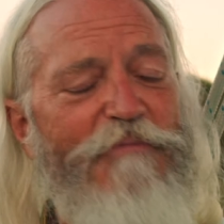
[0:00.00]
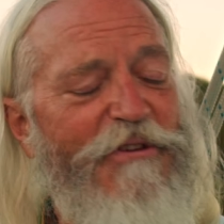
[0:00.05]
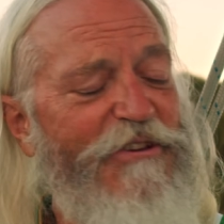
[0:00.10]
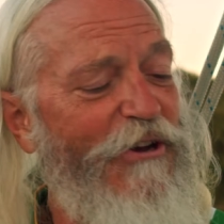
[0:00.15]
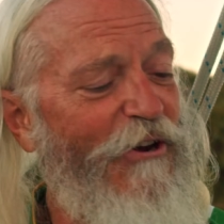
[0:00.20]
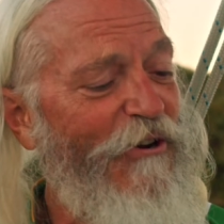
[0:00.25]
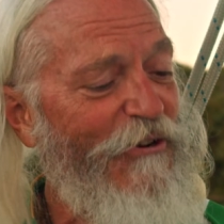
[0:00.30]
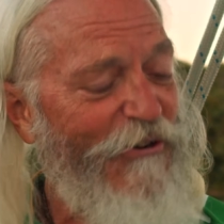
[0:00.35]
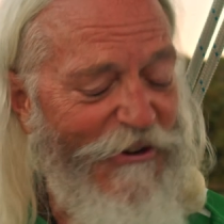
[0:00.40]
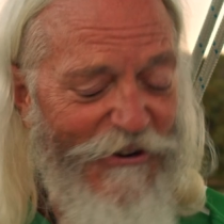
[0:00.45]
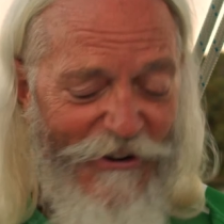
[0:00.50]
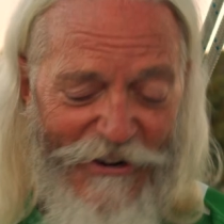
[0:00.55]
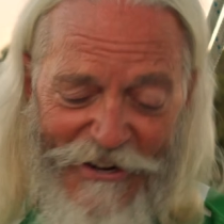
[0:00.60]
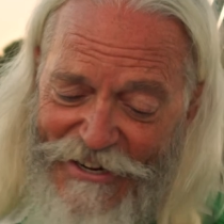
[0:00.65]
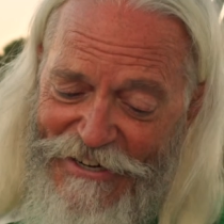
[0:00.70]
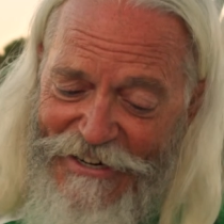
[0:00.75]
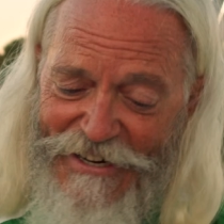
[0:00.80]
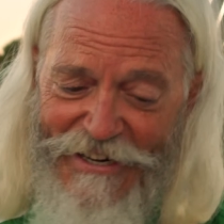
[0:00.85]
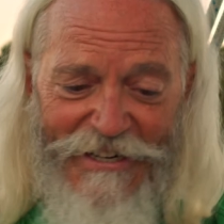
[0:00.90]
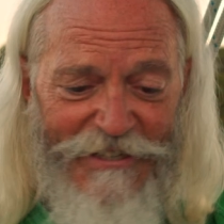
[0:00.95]
because
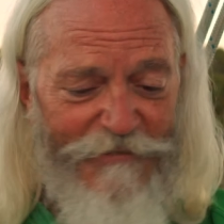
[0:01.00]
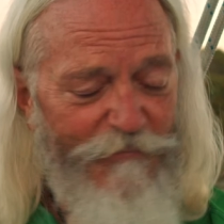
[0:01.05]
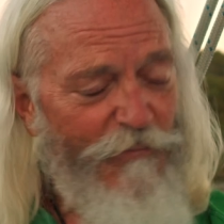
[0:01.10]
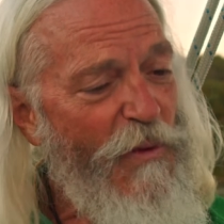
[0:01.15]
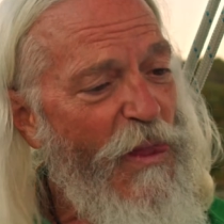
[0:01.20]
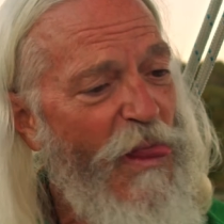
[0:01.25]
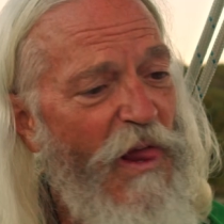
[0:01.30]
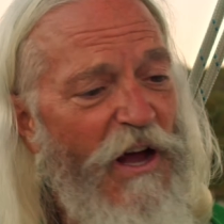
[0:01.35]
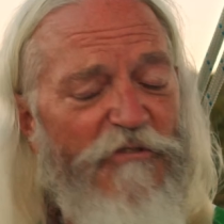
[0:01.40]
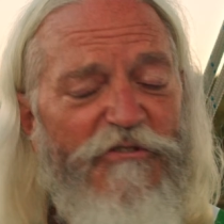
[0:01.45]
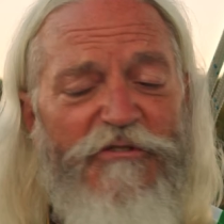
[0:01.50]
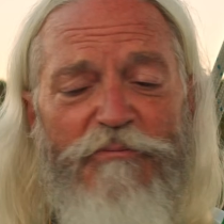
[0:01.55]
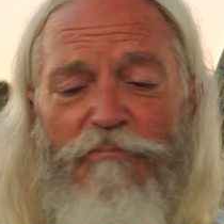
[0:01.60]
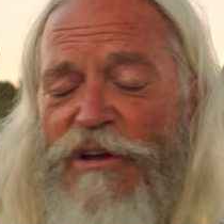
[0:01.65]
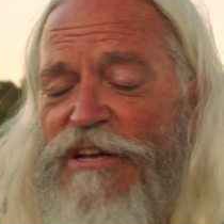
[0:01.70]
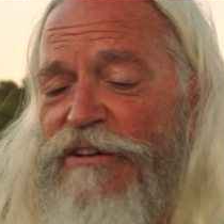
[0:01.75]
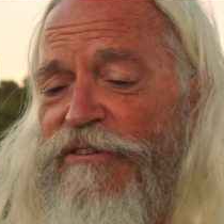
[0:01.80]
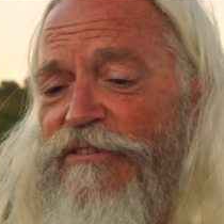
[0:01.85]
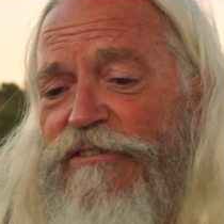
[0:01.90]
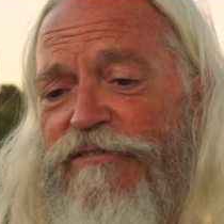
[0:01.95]
I've
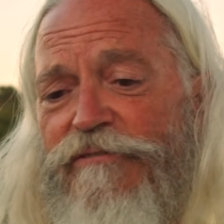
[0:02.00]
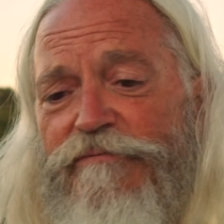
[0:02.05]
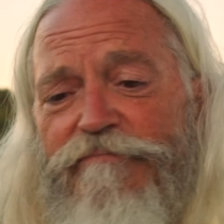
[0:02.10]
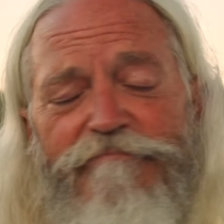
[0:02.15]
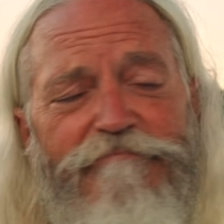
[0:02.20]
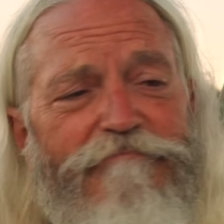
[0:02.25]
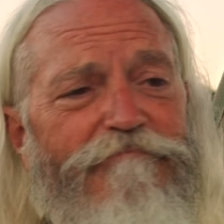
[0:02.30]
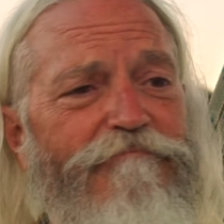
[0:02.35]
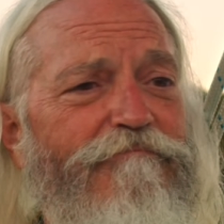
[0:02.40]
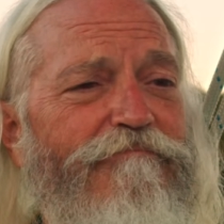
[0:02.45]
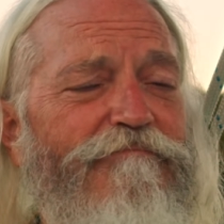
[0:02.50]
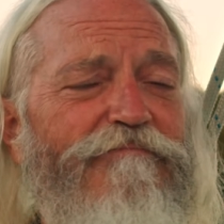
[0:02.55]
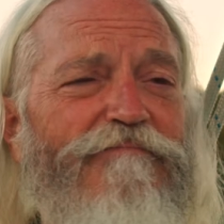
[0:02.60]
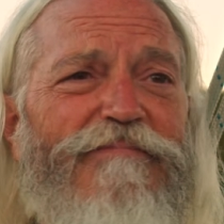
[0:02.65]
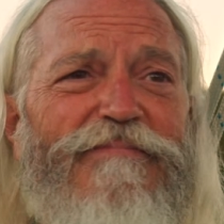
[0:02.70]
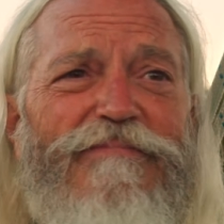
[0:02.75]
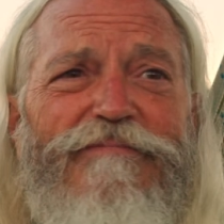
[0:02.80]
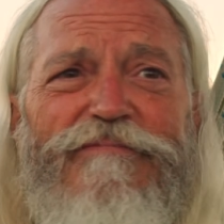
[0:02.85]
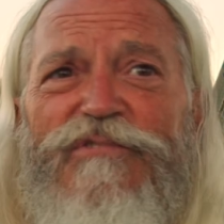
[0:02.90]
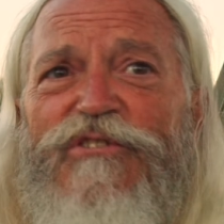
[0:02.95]
spent
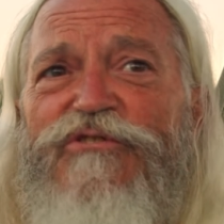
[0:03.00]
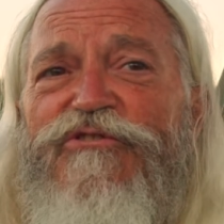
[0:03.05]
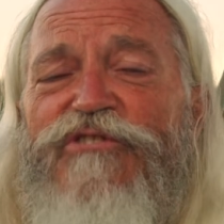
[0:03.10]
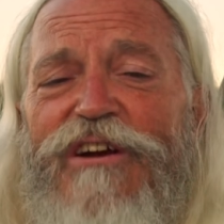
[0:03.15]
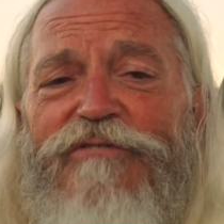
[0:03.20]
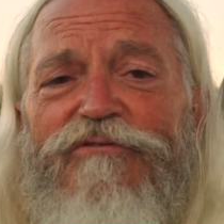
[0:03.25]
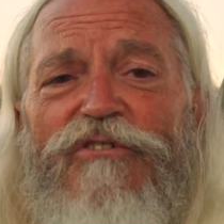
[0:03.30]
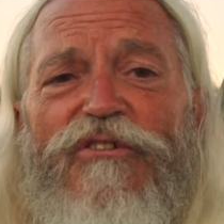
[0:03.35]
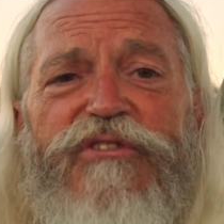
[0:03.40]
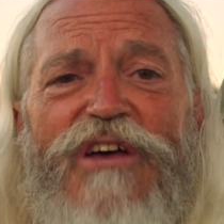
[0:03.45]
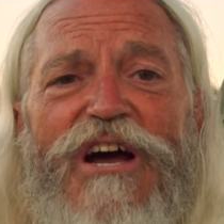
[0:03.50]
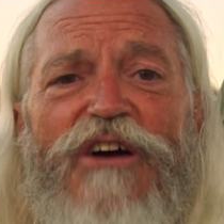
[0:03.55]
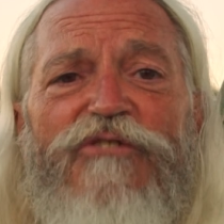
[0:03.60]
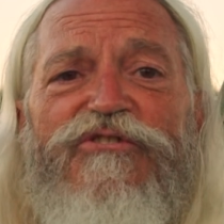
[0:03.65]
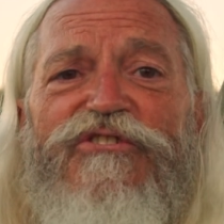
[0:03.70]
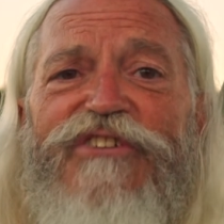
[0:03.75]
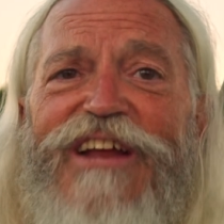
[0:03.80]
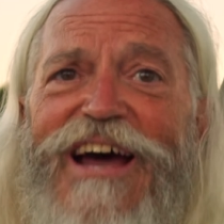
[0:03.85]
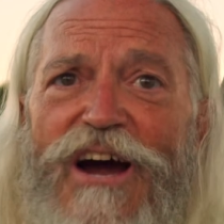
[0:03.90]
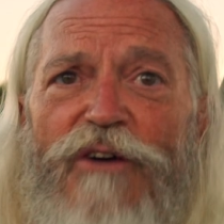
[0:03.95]
several
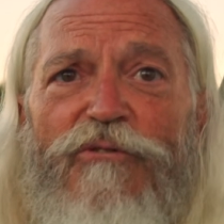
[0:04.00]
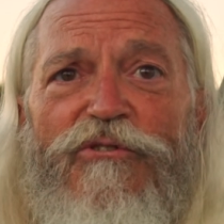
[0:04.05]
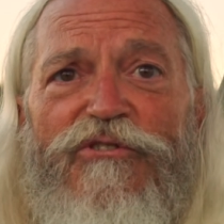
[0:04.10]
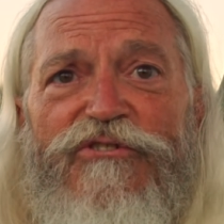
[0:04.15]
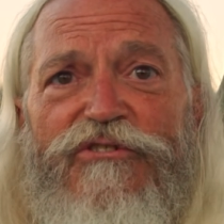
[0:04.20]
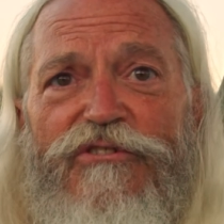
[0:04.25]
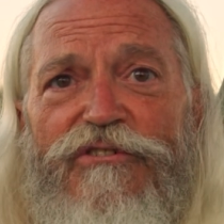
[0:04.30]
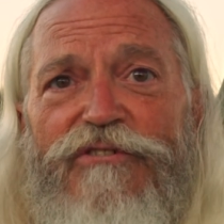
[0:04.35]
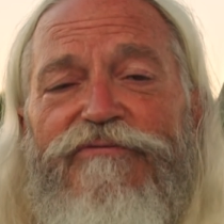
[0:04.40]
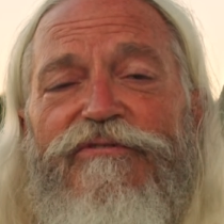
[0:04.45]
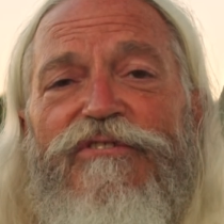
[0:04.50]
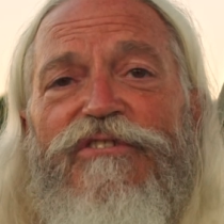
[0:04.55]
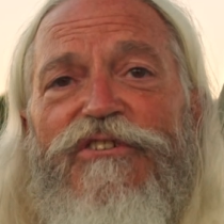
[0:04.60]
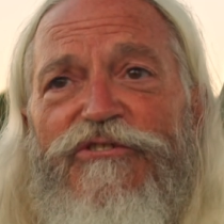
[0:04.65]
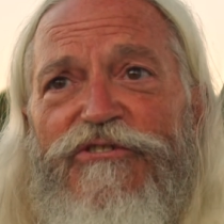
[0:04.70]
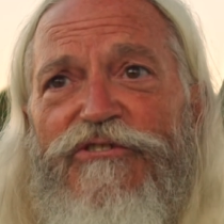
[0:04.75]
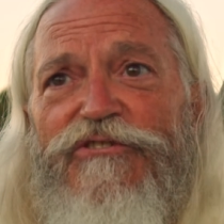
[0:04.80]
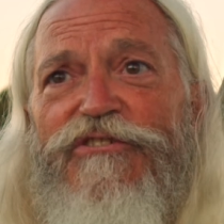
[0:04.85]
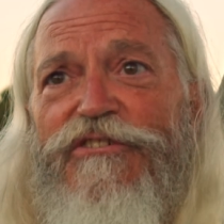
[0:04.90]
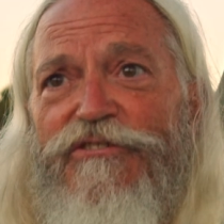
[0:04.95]
thousand hours of
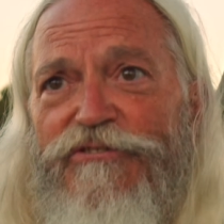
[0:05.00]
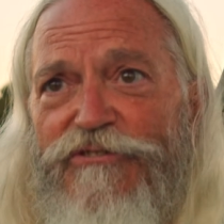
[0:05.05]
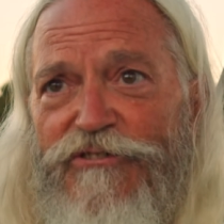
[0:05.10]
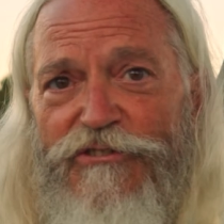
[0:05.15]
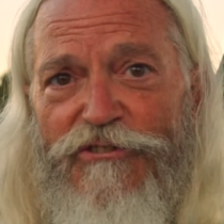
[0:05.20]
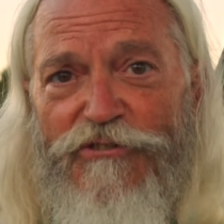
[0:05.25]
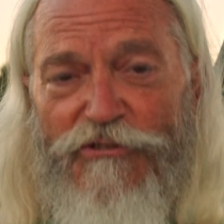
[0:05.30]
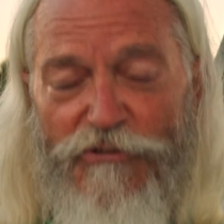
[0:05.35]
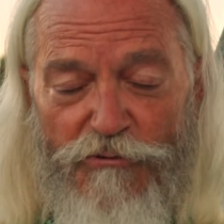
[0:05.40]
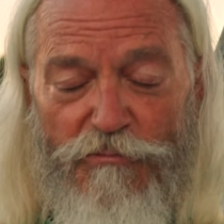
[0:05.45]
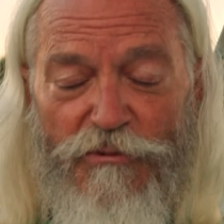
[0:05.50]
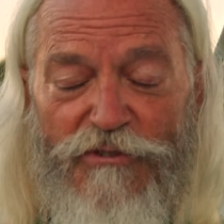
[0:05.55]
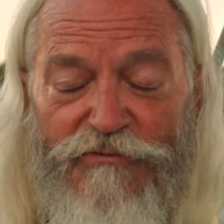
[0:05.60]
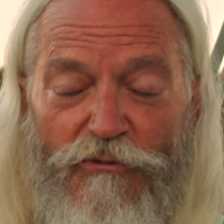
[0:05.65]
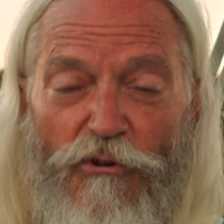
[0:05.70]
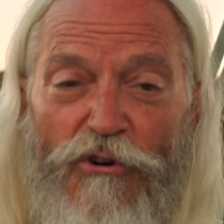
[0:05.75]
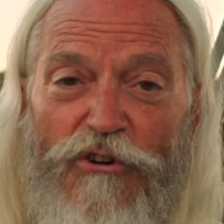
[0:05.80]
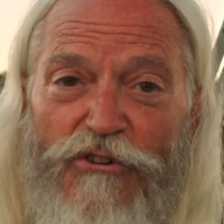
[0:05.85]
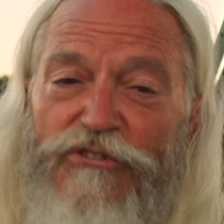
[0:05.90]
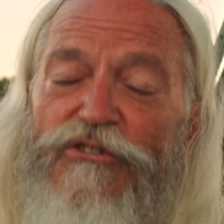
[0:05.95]
listening to the human
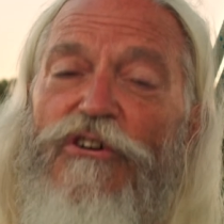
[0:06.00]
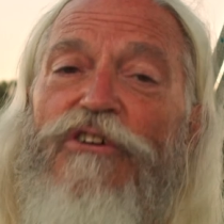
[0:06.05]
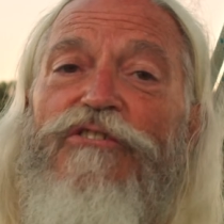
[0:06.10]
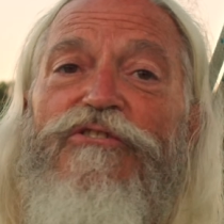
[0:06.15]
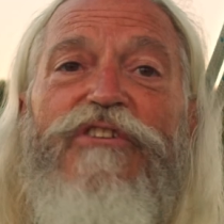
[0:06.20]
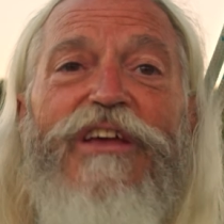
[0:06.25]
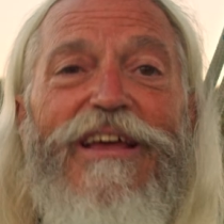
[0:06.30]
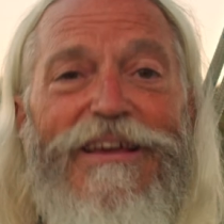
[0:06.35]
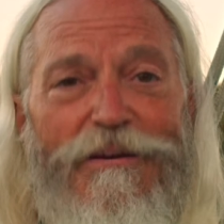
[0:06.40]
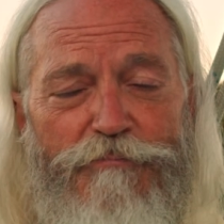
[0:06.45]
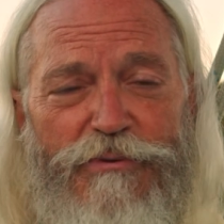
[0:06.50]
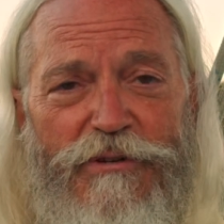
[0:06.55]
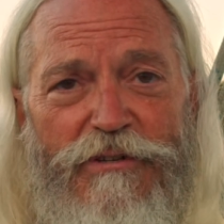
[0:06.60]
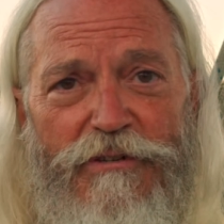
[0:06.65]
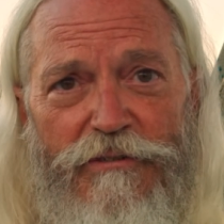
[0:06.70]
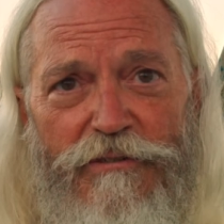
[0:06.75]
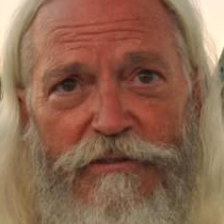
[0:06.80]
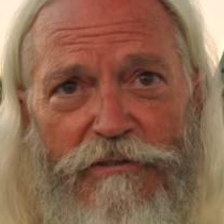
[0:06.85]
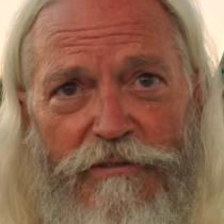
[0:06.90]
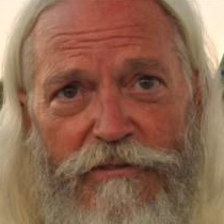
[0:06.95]
voice on tape.
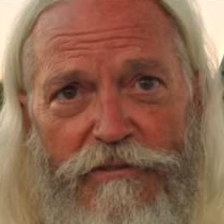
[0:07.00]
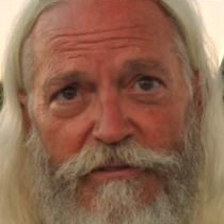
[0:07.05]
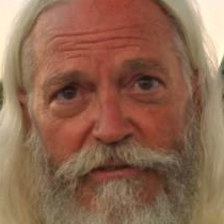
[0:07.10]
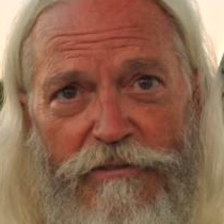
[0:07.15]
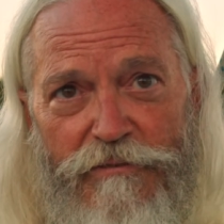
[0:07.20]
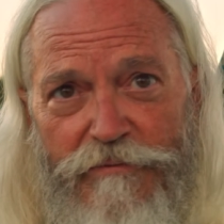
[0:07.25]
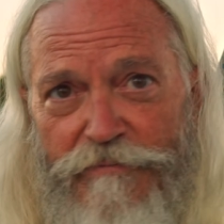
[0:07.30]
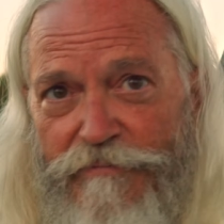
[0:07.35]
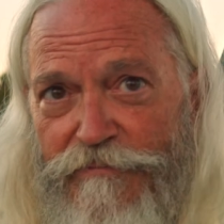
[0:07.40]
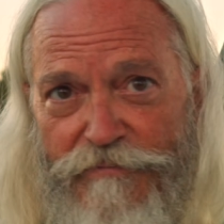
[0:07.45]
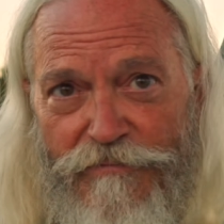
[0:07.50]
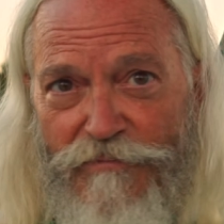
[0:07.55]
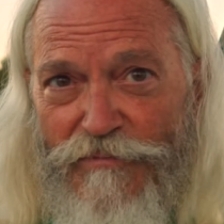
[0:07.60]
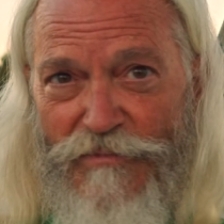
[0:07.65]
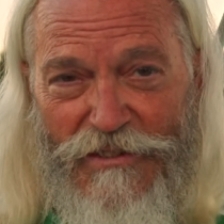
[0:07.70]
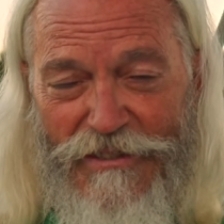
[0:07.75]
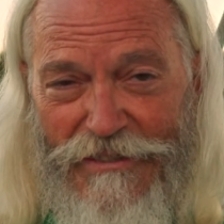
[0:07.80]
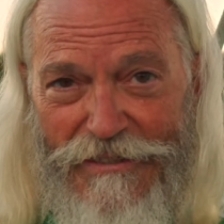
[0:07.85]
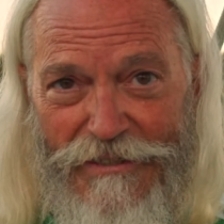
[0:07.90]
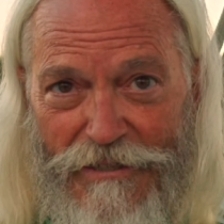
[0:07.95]

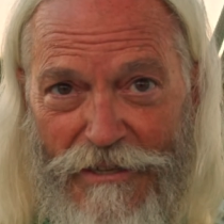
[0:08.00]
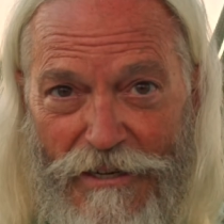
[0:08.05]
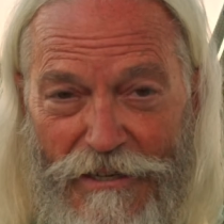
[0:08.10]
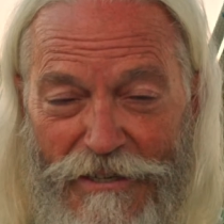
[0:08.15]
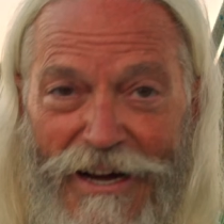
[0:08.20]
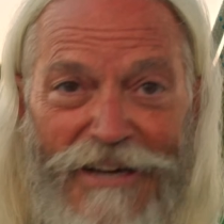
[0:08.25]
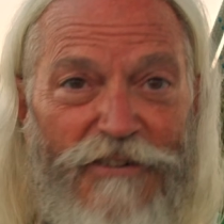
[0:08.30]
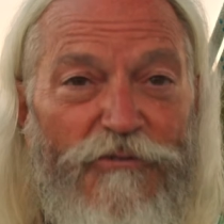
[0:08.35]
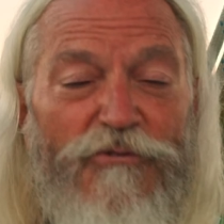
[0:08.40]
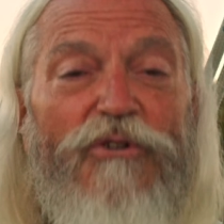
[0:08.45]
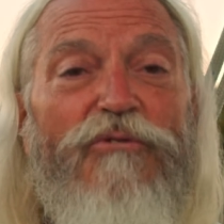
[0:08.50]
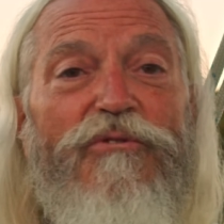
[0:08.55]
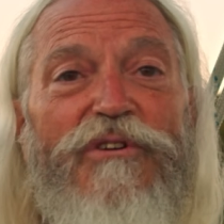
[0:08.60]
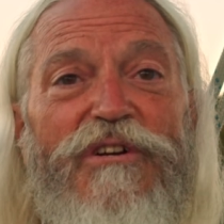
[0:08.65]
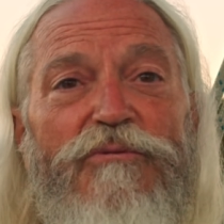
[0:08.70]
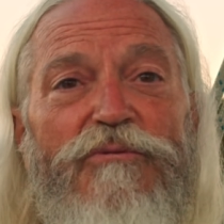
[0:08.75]
Okay? I don't know